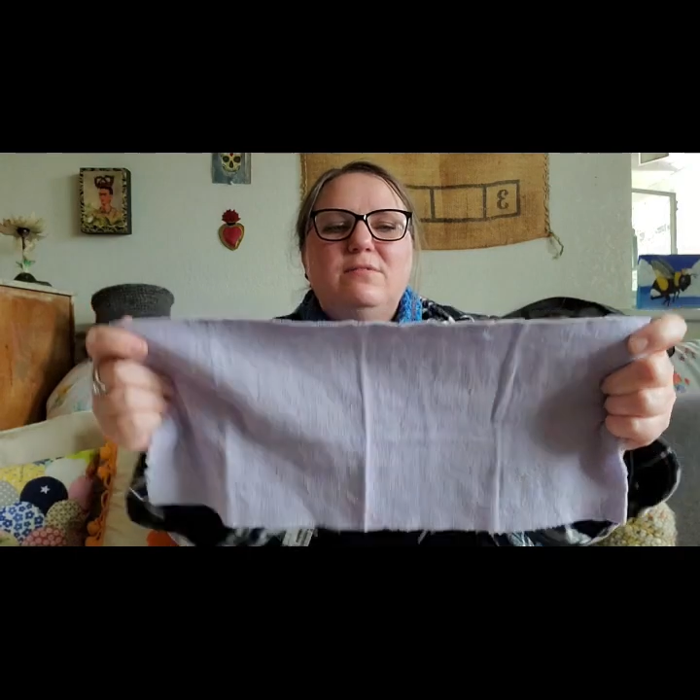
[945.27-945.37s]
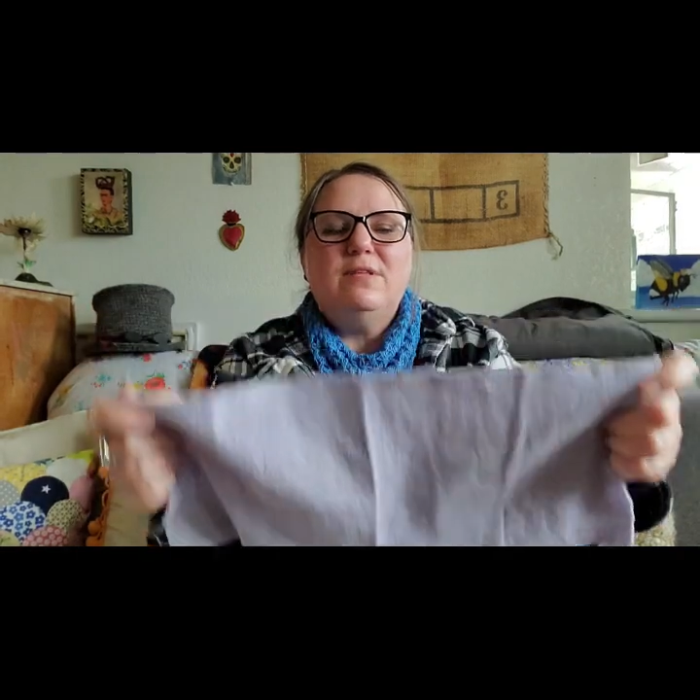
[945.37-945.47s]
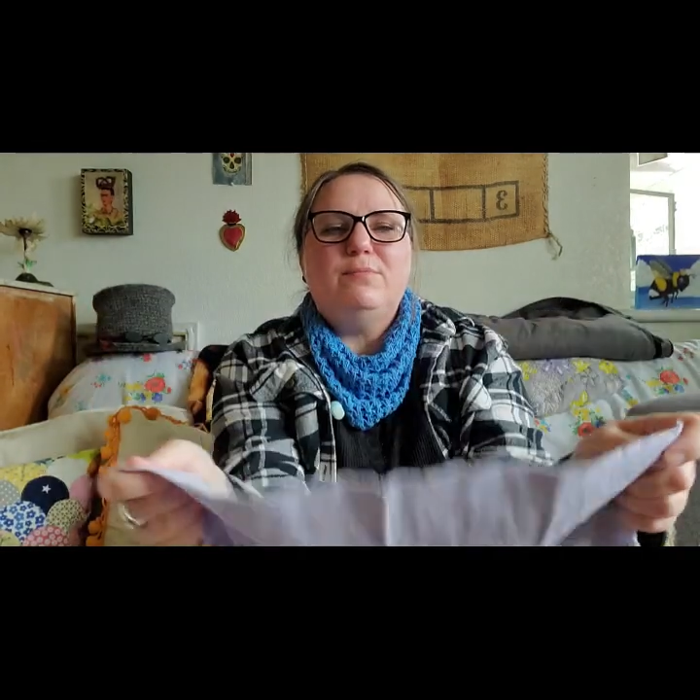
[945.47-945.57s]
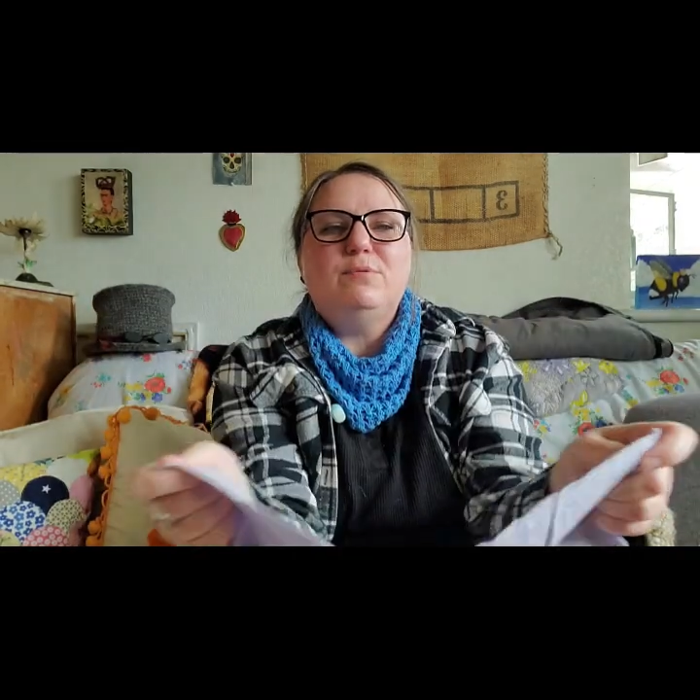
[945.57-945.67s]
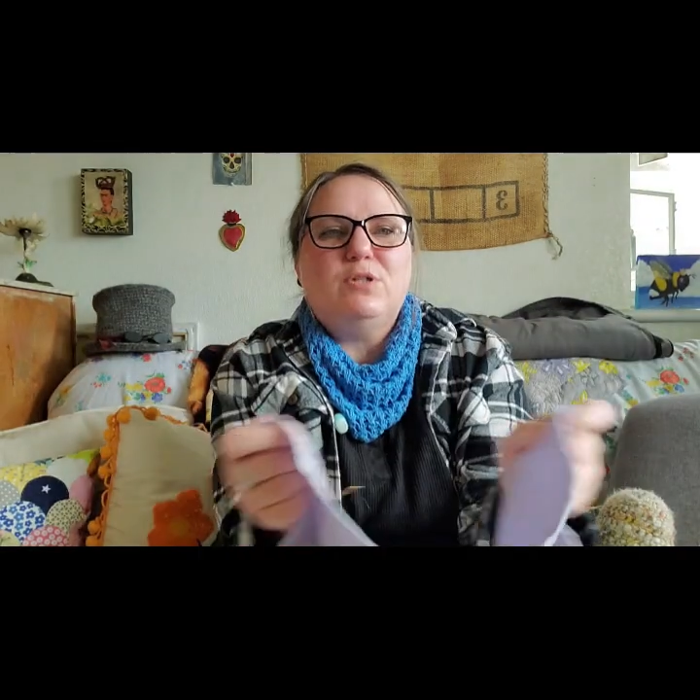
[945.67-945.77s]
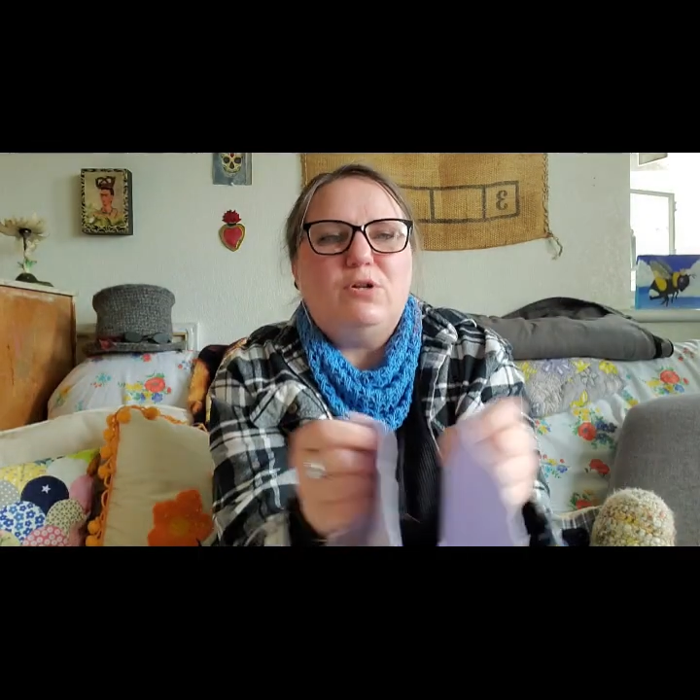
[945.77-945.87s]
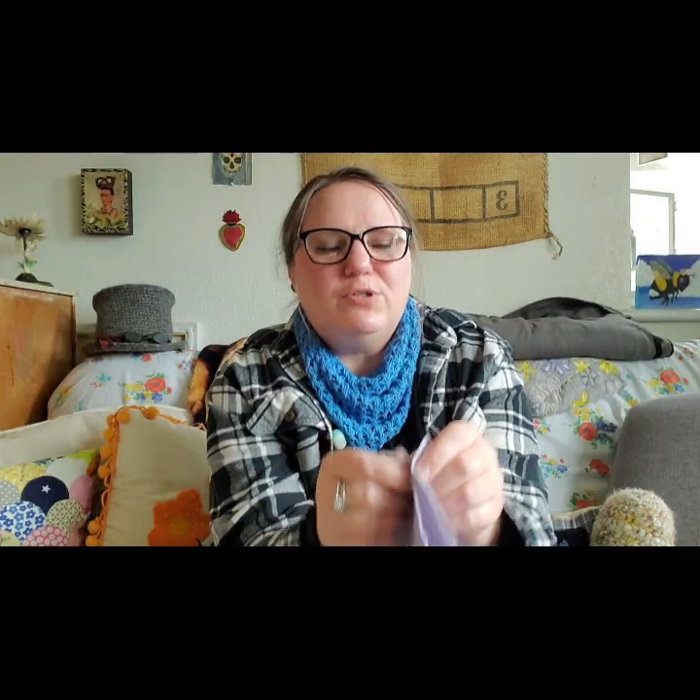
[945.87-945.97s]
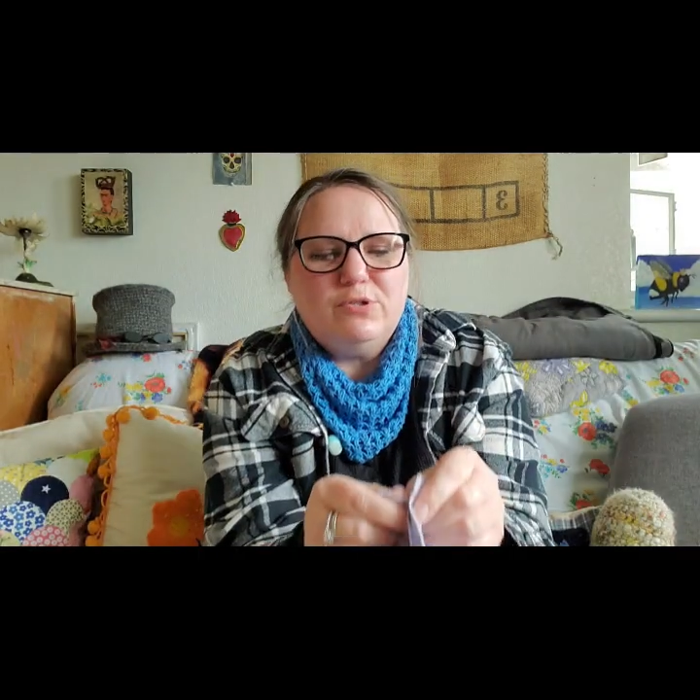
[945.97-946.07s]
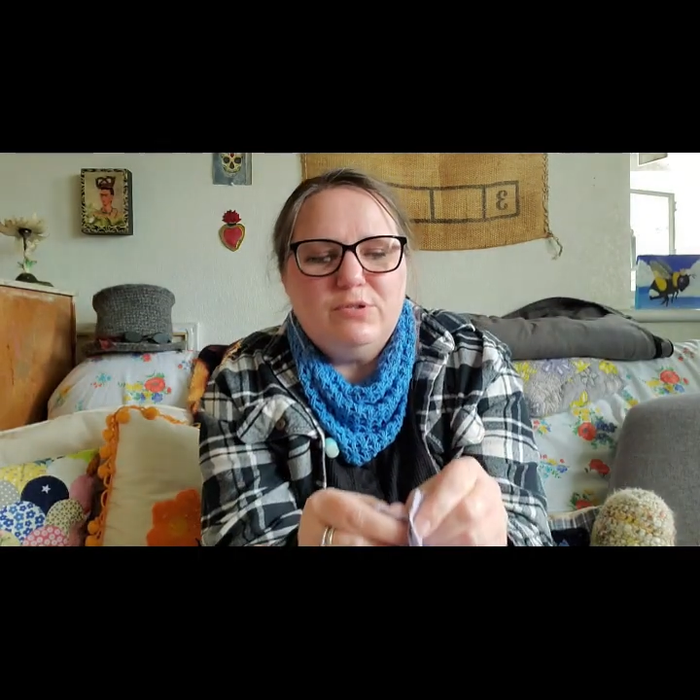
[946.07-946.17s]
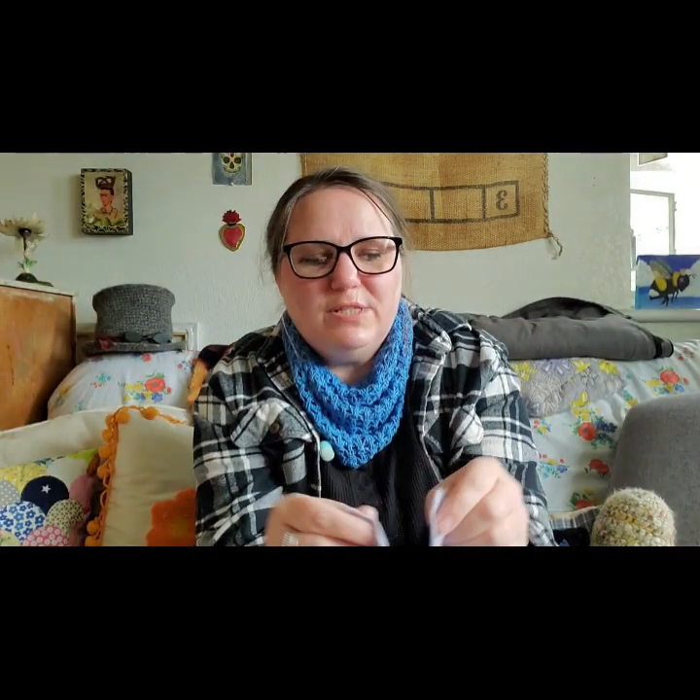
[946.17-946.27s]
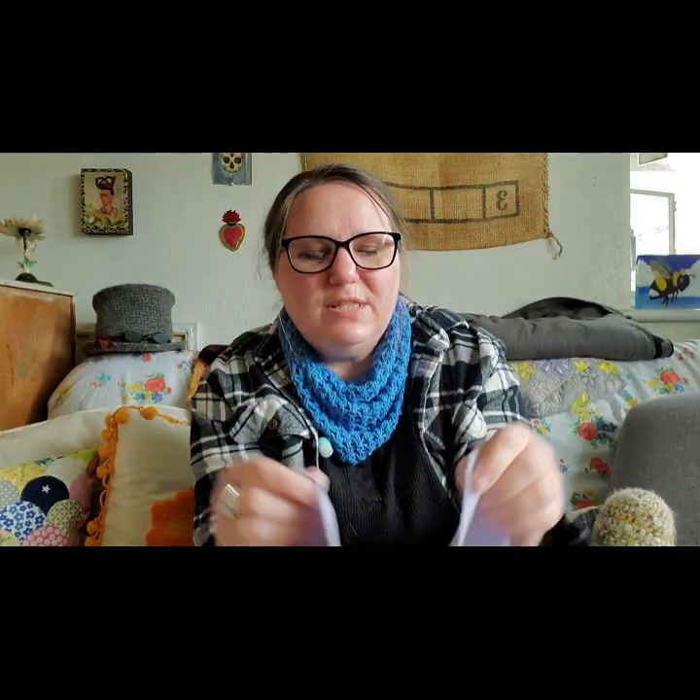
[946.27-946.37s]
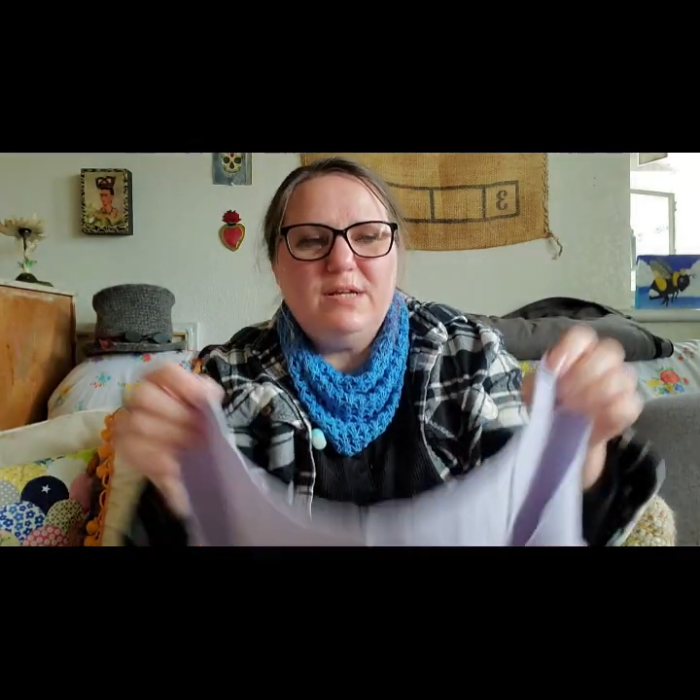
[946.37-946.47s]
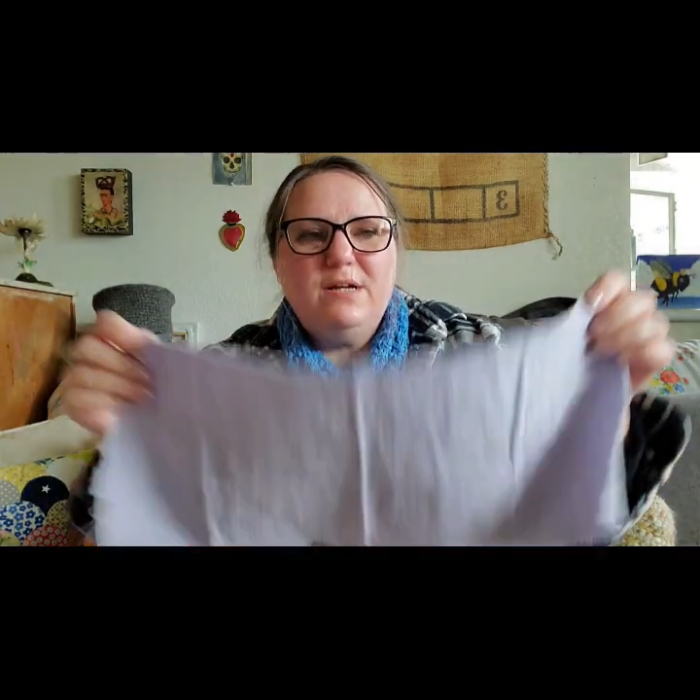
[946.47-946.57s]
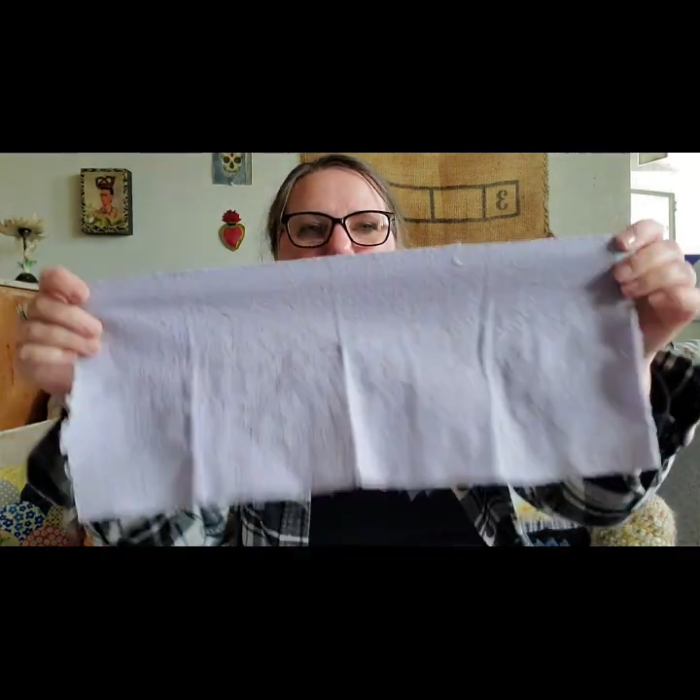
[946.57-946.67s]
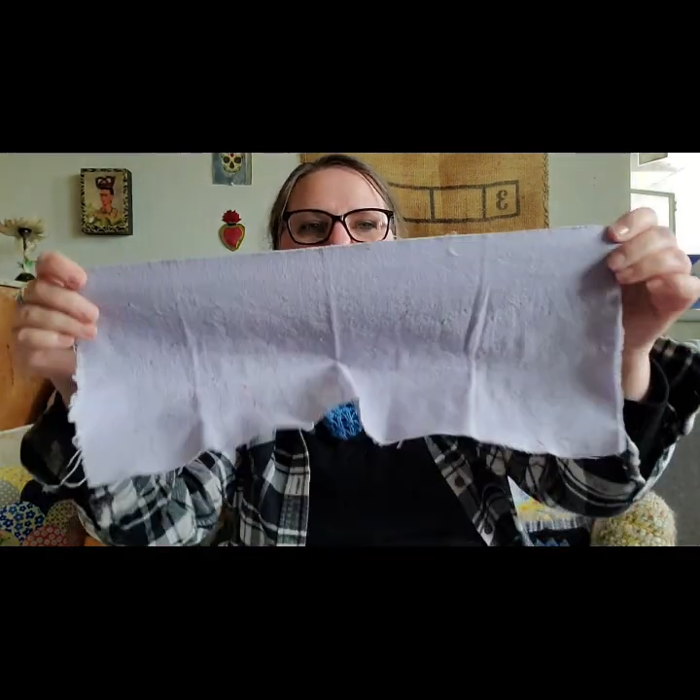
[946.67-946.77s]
that was also in there,